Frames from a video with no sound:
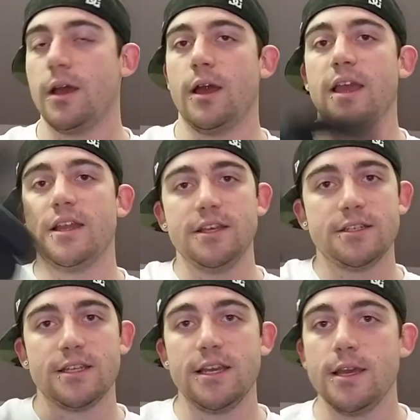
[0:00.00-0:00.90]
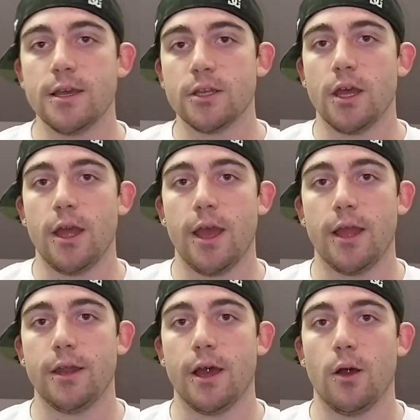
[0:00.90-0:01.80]
EDC.
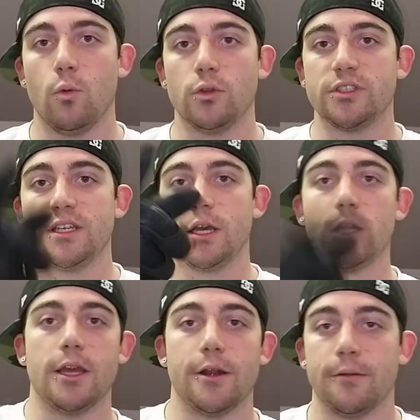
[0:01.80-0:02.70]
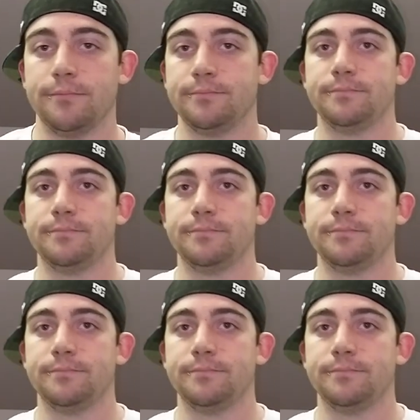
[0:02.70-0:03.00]
And we'll see y'all later.